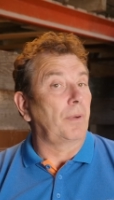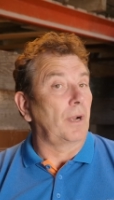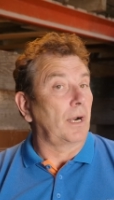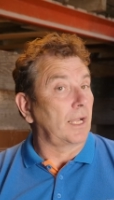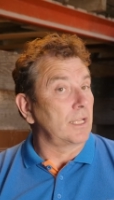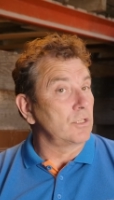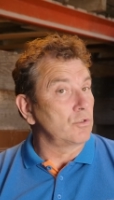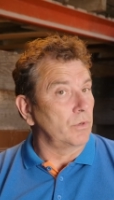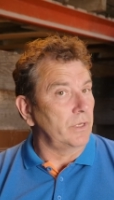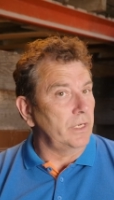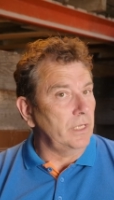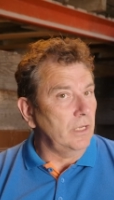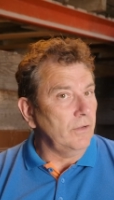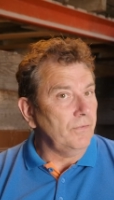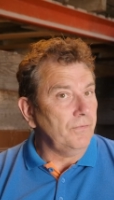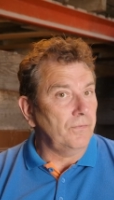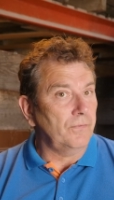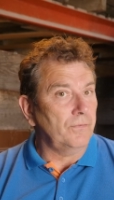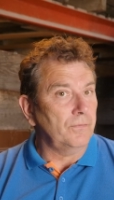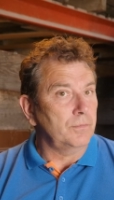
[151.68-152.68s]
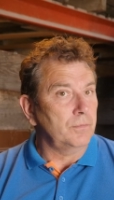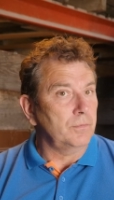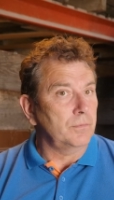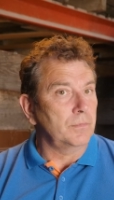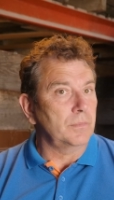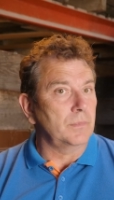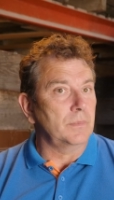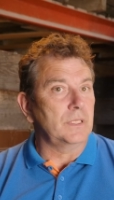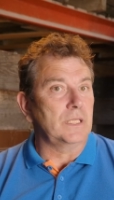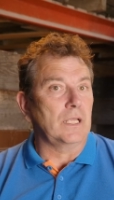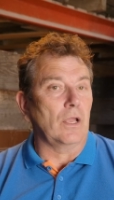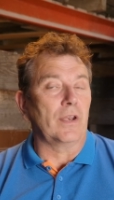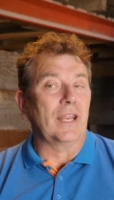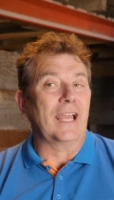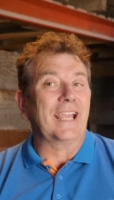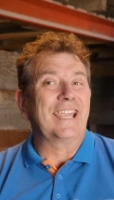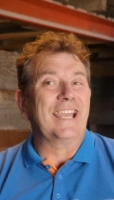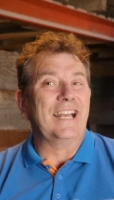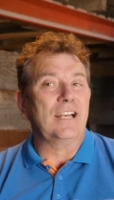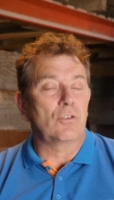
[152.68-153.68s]
there are a few, there
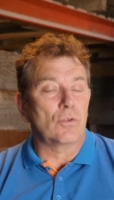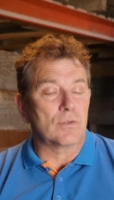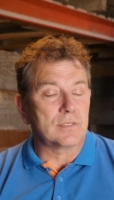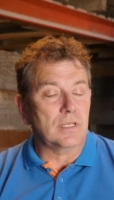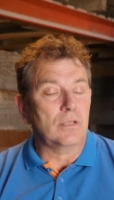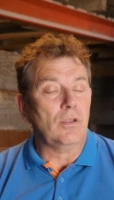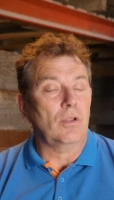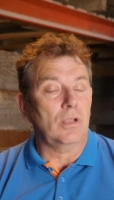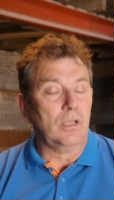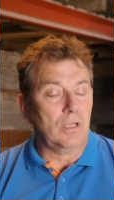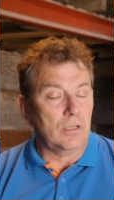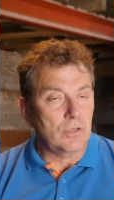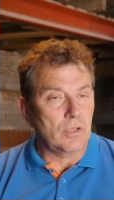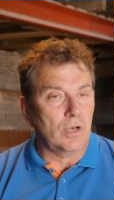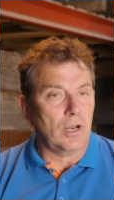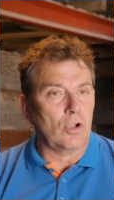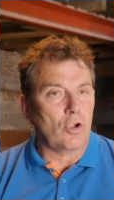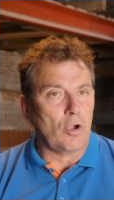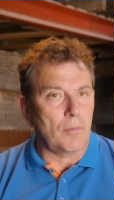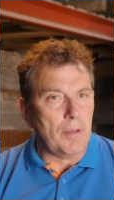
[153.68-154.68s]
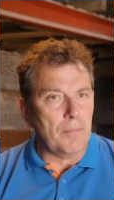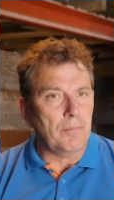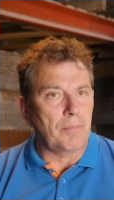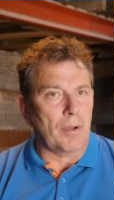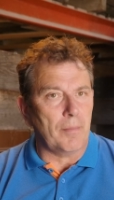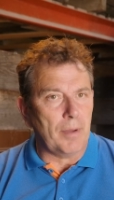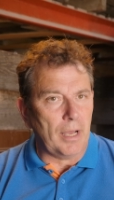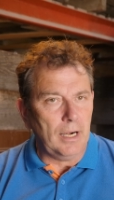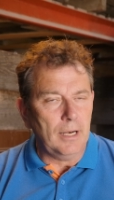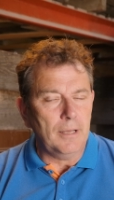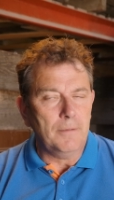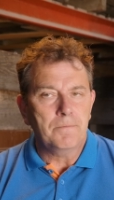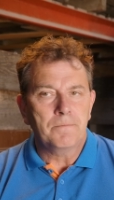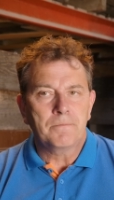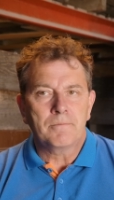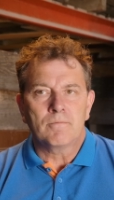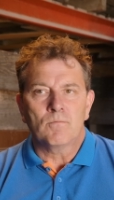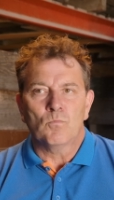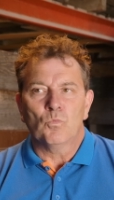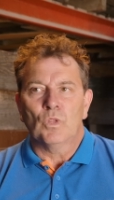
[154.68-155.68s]
are quite a few, and who need
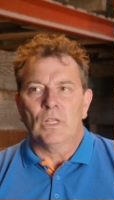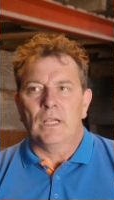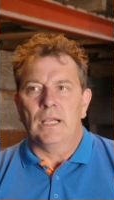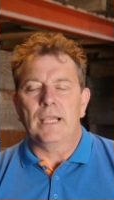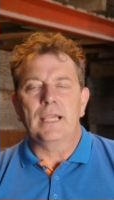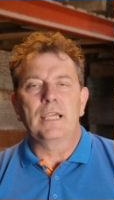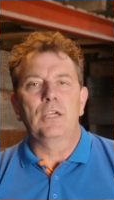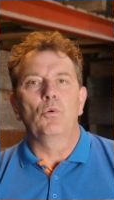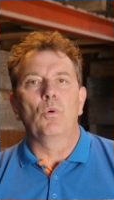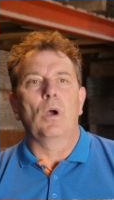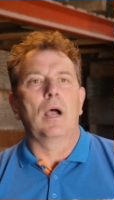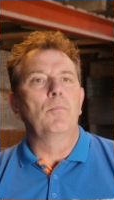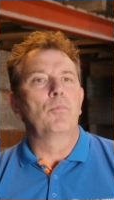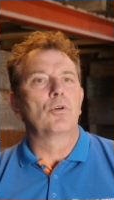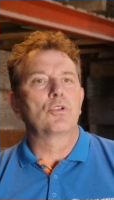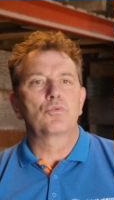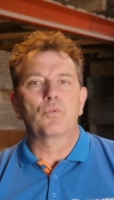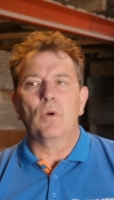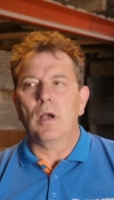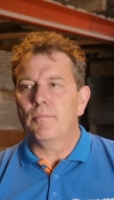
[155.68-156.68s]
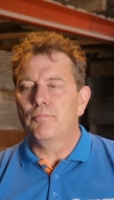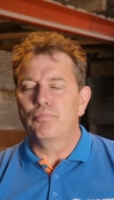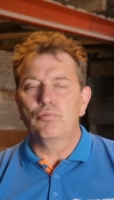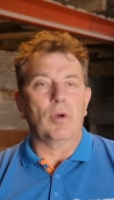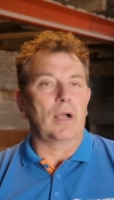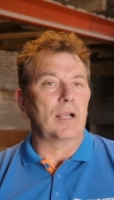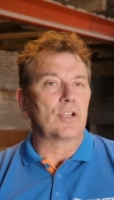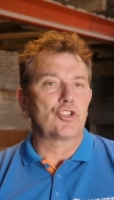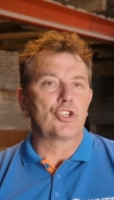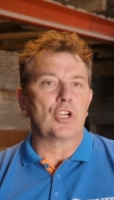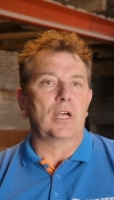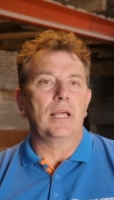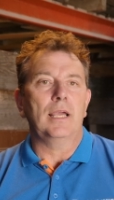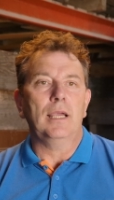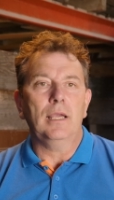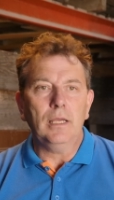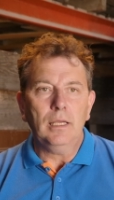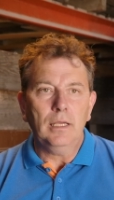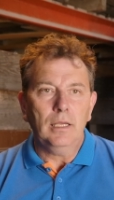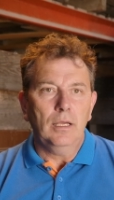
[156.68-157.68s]
it for a cottage, for a
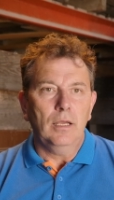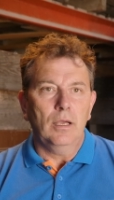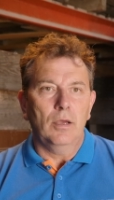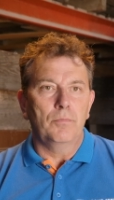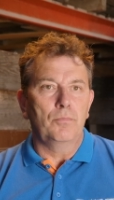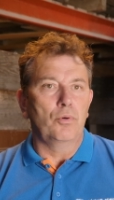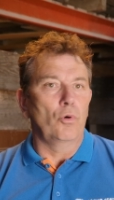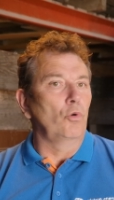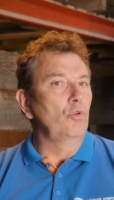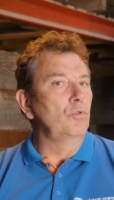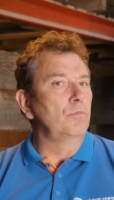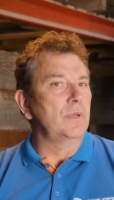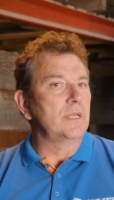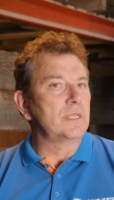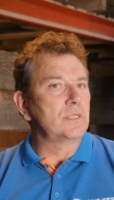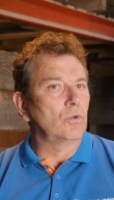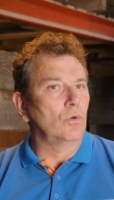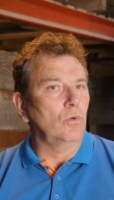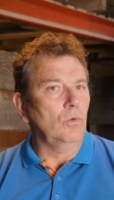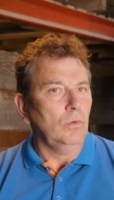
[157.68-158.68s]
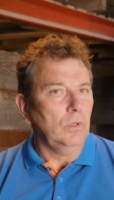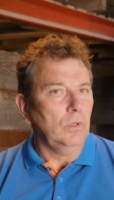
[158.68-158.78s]
house. That's